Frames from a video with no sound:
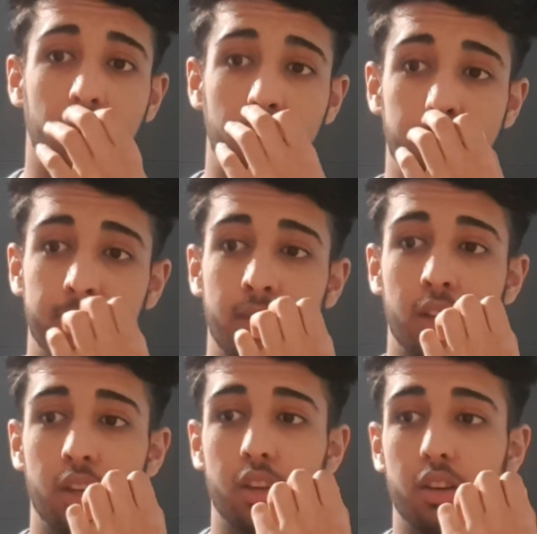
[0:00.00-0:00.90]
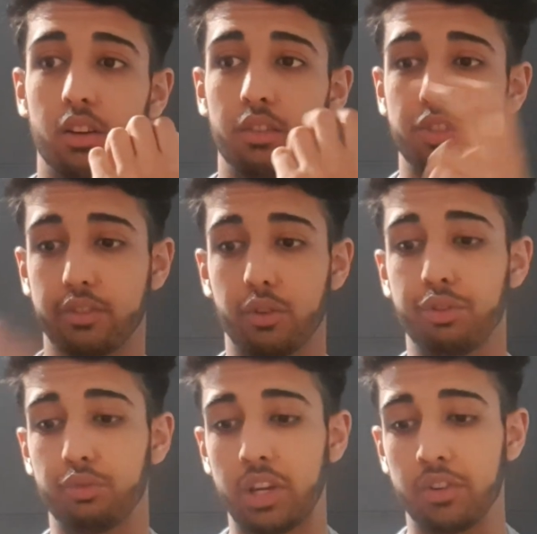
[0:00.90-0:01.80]
obviously I've got
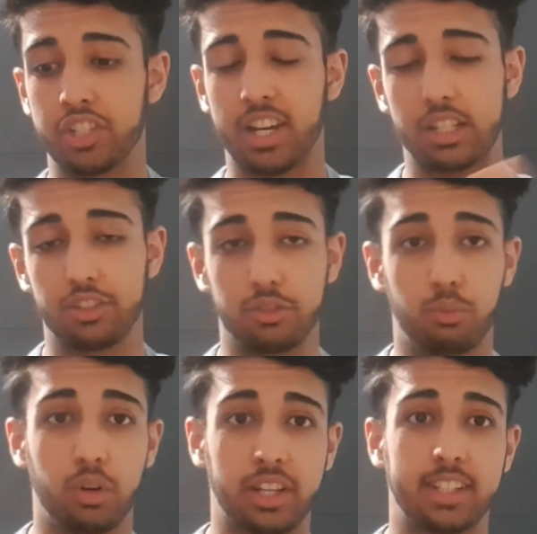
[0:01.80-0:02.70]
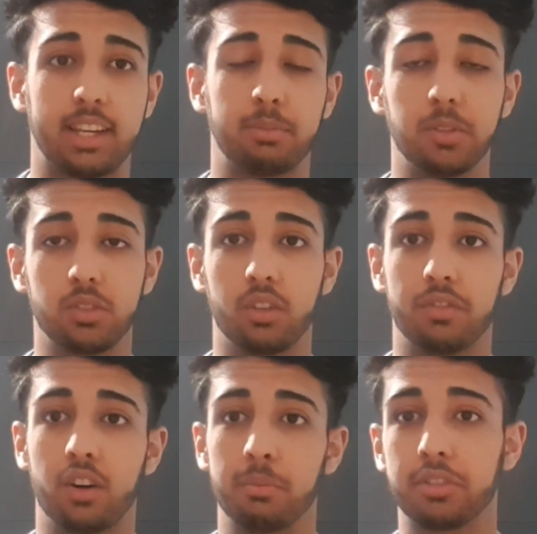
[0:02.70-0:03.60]
3 rejections and 1 acceptance so
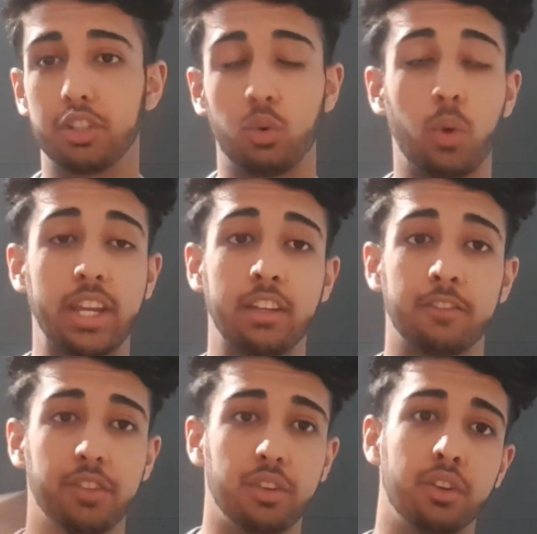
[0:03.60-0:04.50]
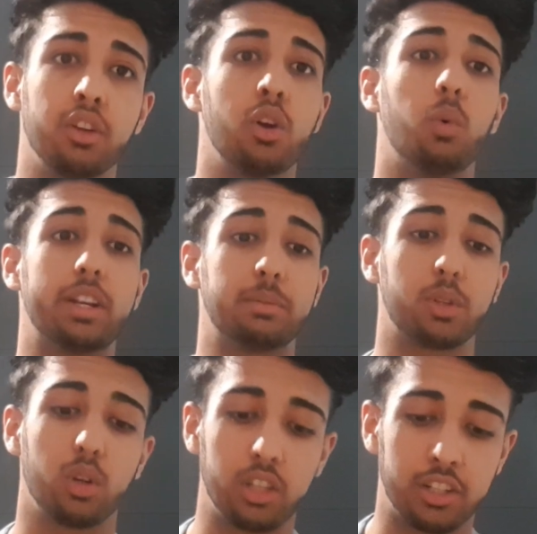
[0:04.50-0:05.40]
far. I'm still waiting for the Wadham
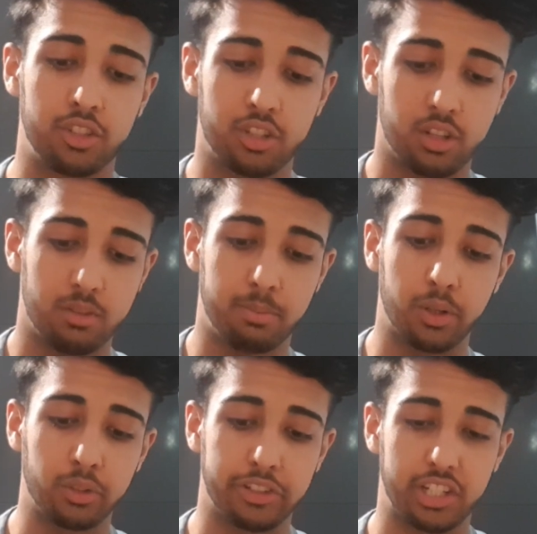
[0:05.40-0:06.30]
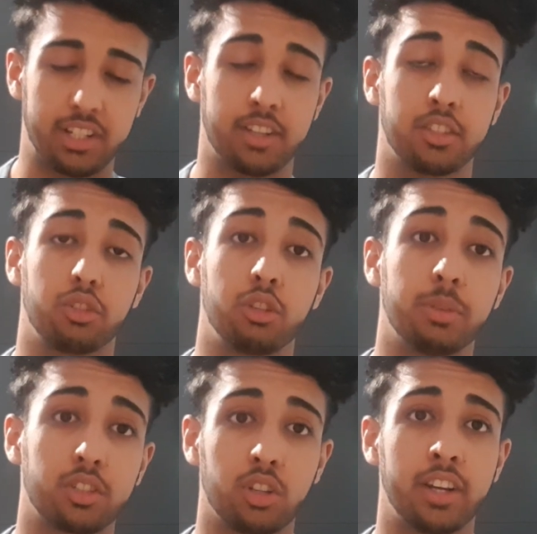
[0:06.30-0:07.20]
College biology, that's
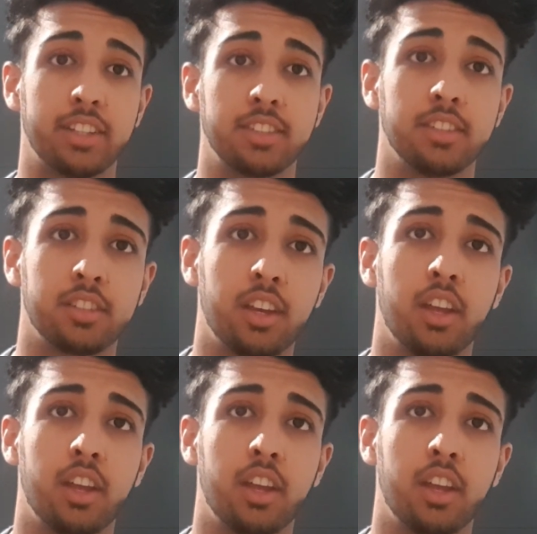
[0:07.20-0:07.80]
human sciences,